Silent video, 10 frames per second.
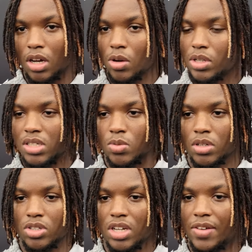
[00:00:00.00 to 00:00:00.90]
We just want
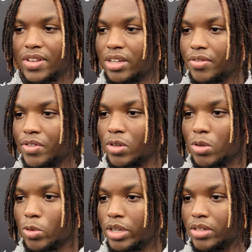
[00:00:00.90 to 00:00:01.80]
to drive down the field
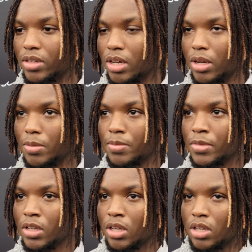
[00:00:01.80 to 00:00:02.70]
and win.
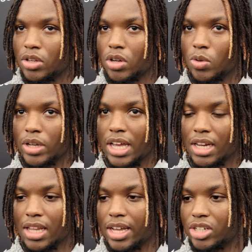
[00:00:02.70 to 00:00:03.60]
You know, we had a
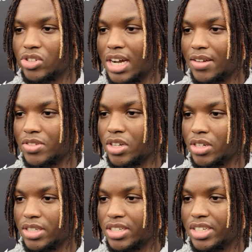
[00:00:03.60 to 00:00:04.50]
lot of drives during
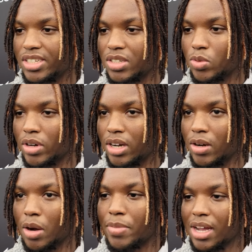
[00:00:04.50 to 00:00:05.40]
the season where
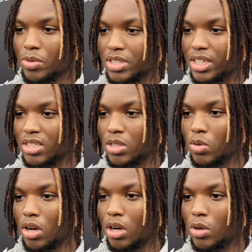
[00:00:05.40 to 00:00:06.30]
our back was against the
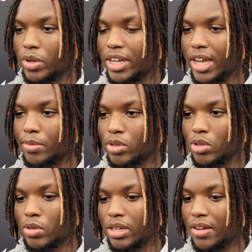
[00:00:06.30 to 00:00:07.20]
wall and we came
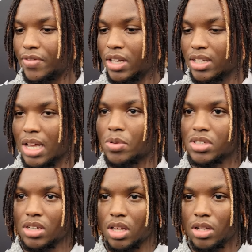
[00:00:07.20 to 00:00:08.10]
through, and I feel like that was
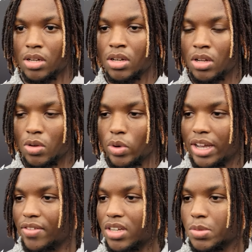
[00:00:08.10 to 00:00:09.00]
another way
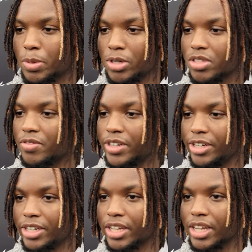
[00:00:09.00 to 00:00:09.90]
of us
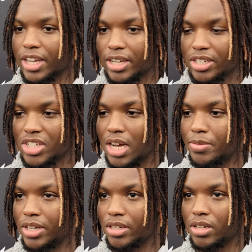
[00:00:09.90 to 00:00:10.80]
persevering and getting the
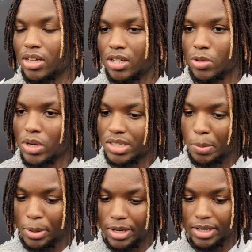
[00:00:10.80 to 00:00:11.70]
job done. It wasn't
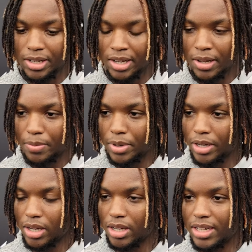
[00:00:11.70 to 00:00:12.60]
pretty,
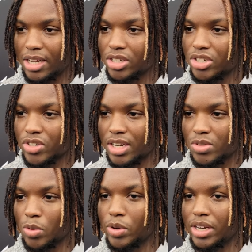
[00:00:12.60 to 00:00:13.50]
but down the stretch
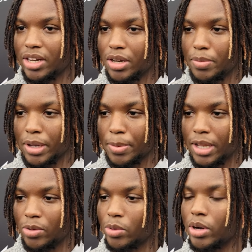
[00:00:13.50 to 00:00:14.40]
when we needed a big
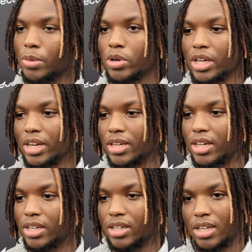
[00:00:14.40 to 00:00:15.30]
play, we were able to get it
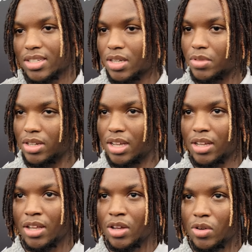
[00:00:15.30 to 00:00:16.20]
done, and that's something that
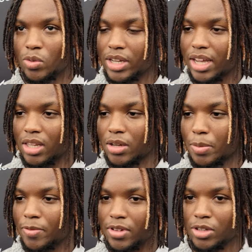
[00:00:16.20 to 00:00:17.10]
we can't
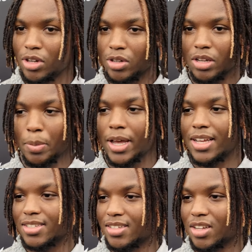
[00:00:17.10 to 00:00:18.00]
look
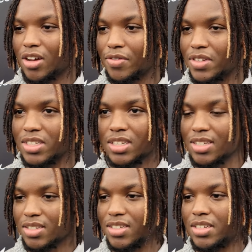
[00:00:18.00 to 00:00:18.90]
past as an offense and
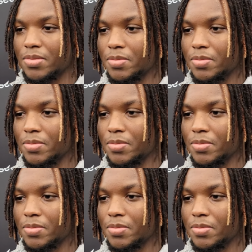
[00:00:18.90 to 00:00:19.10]
as a team.